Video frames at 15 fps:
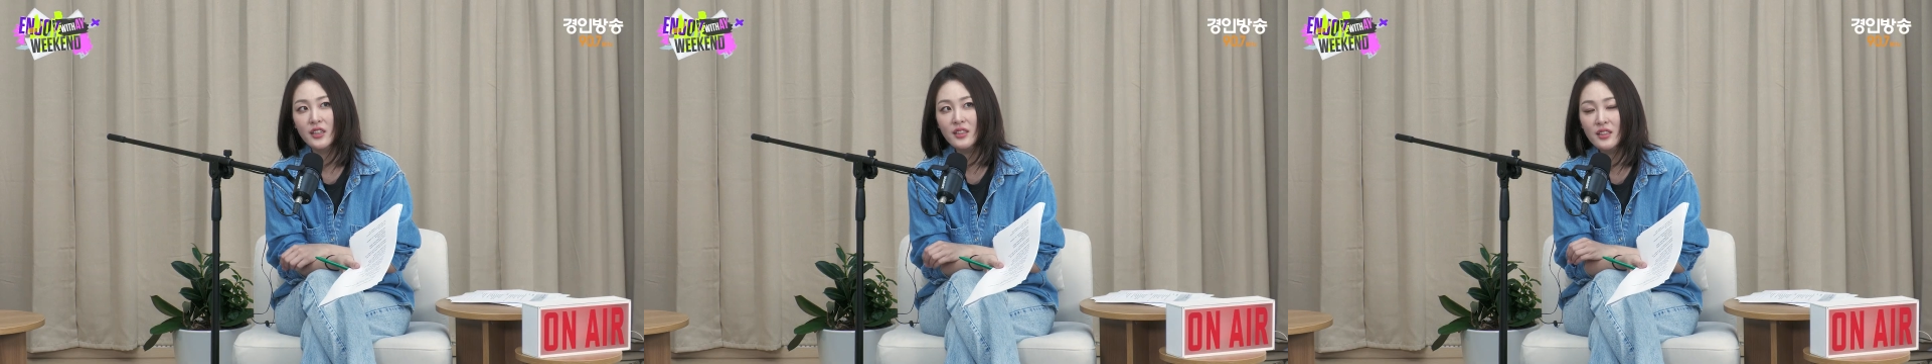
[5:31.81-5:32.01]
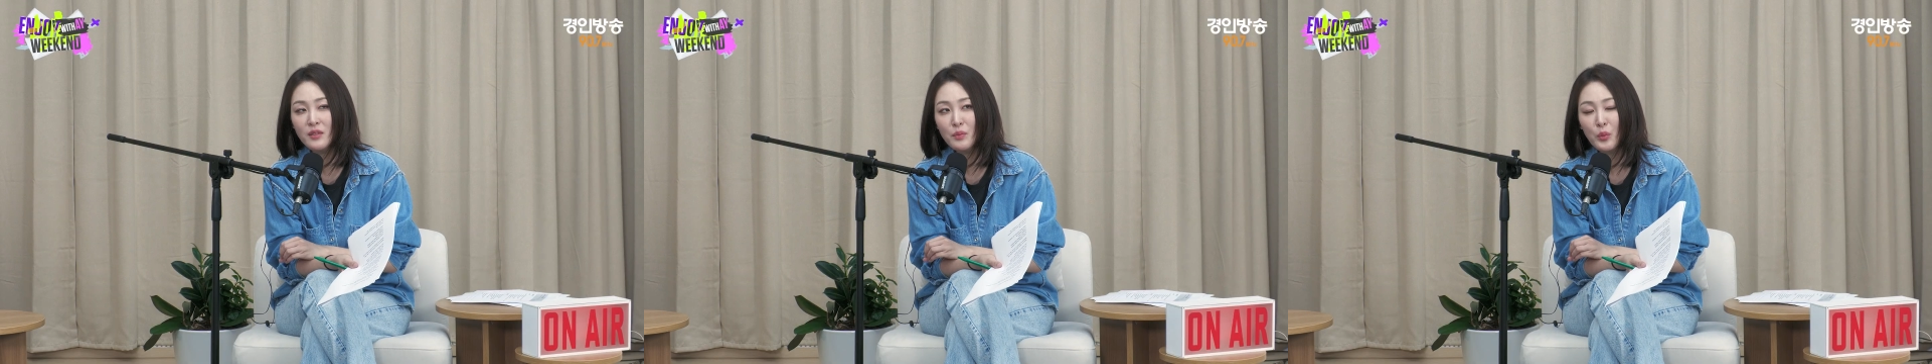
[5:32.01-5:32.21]

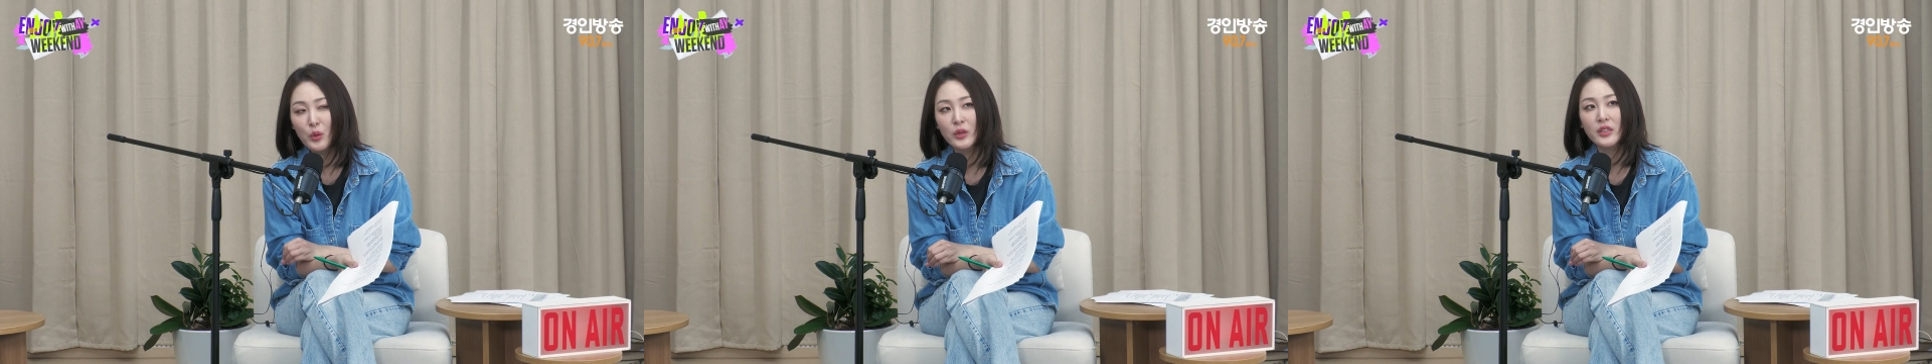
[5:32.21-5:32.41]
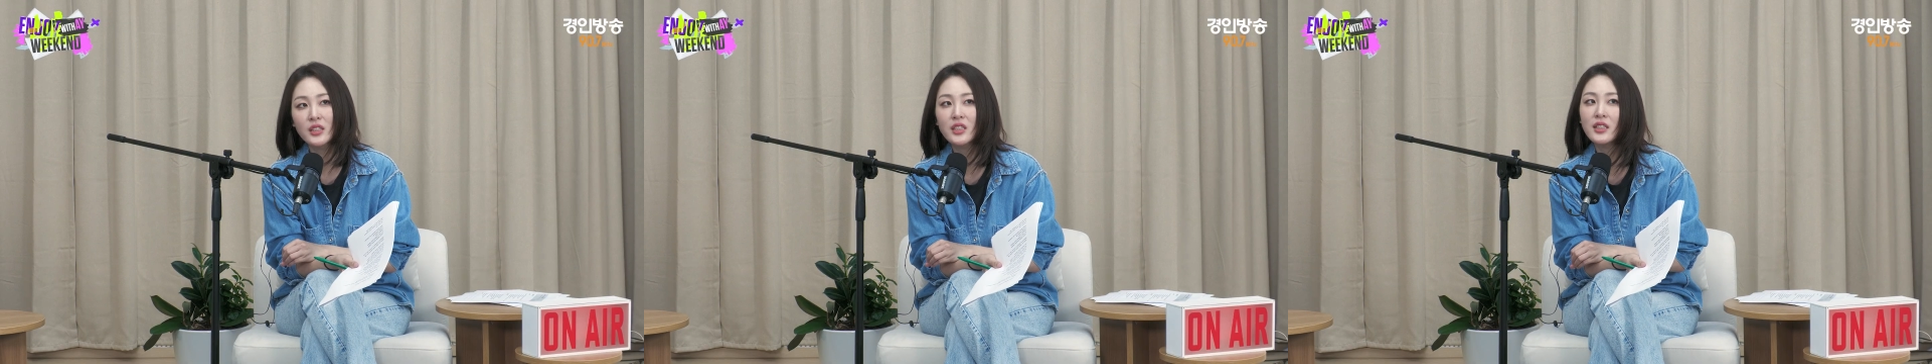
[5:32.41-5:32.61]
it's
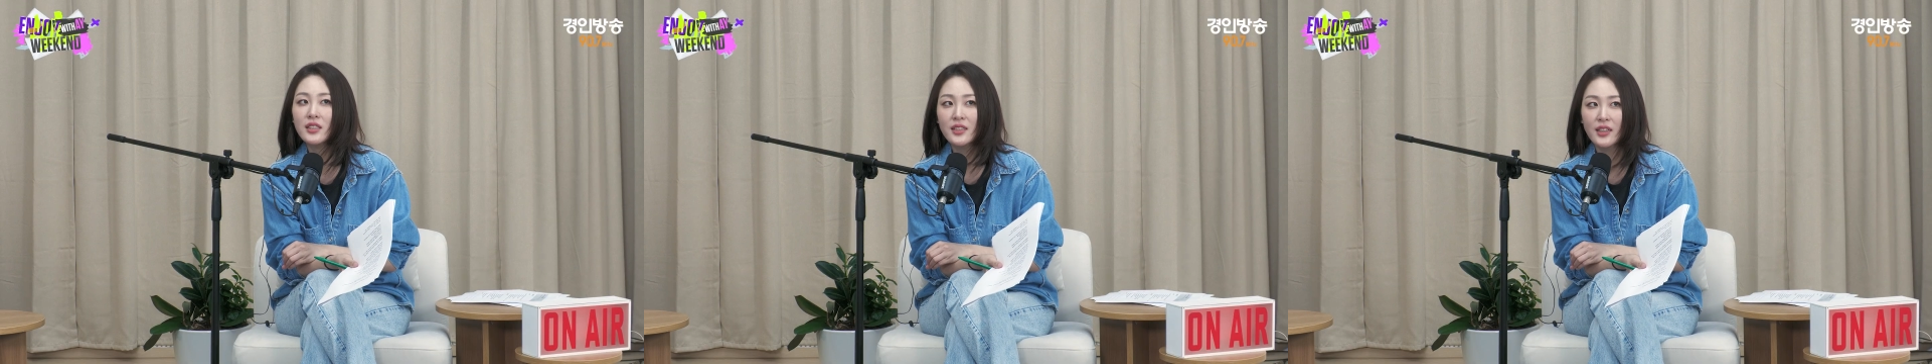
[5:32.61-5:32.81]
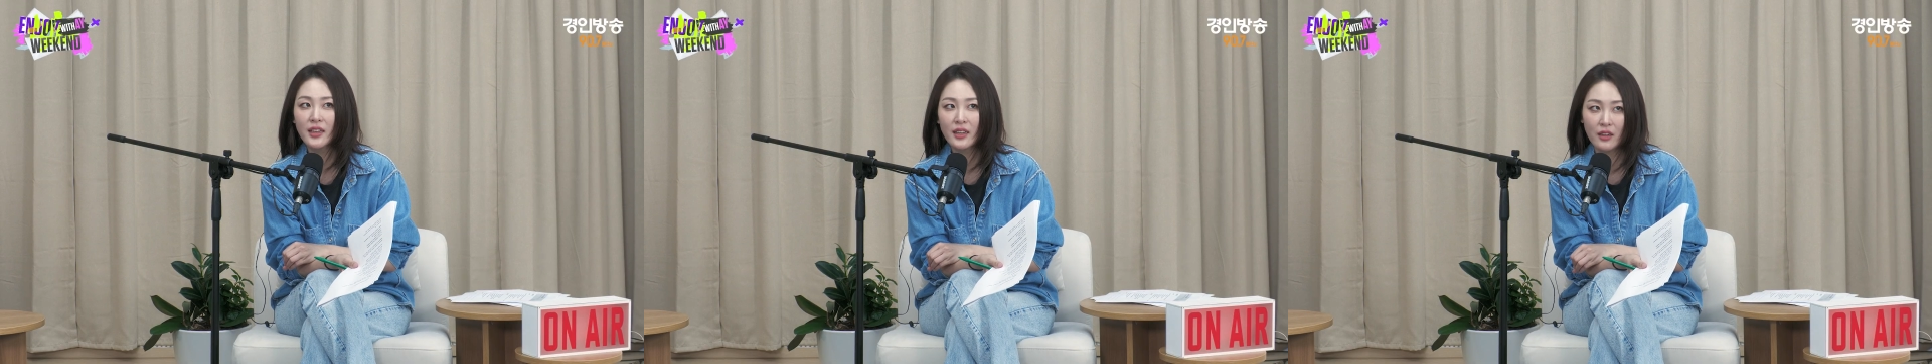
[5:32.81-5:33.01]
important to
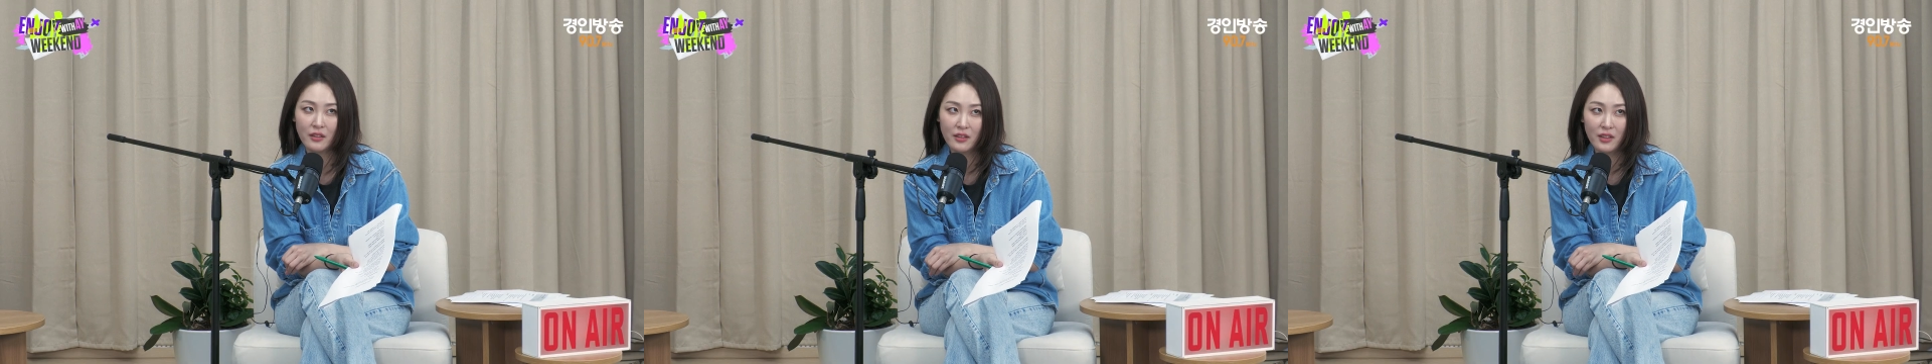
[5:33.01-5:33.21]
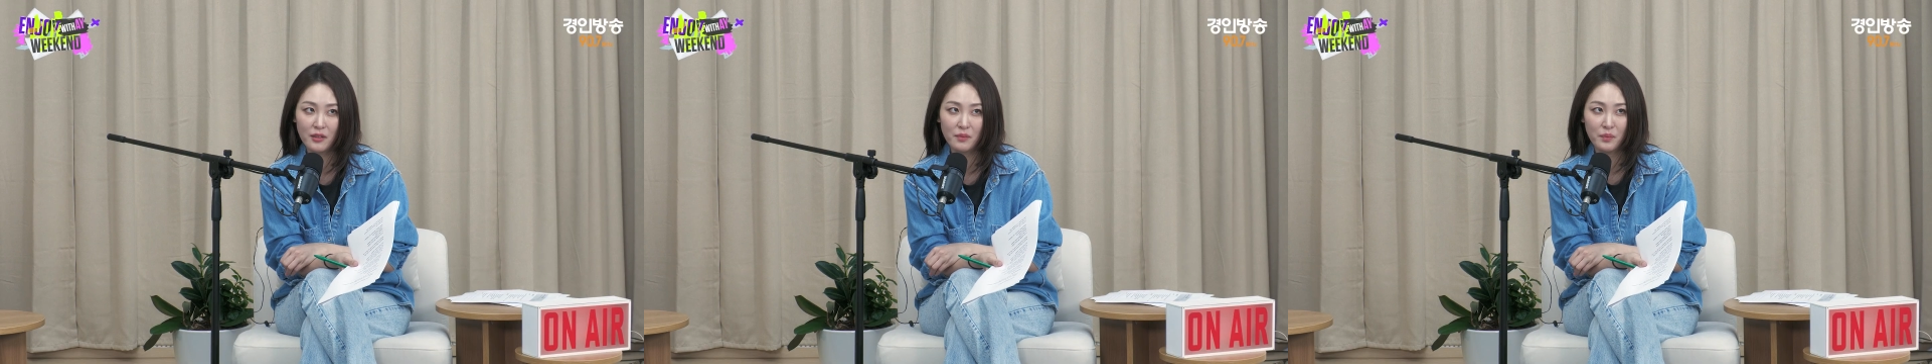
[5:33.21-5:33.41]
stay
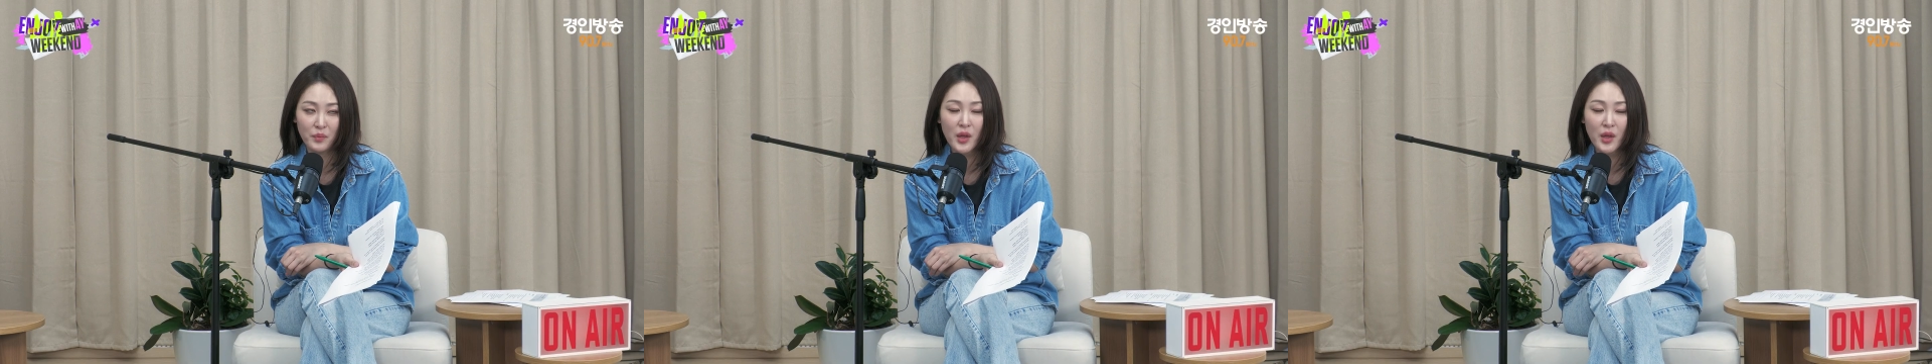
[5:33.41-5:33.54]
healthy.